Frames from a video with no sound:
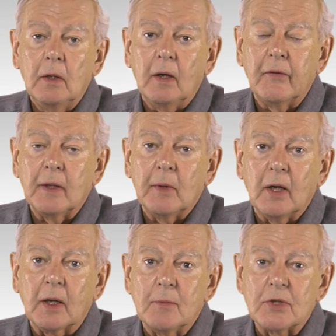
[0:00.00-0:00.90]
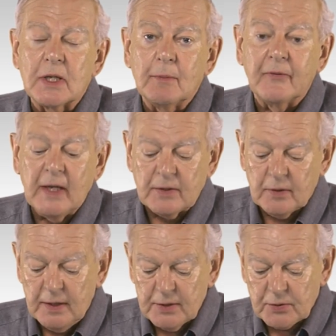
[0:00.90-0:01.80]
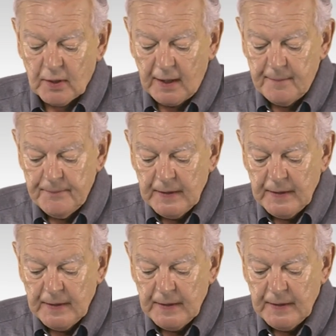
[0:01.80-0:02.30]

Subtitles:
of the American Museum of Natural History,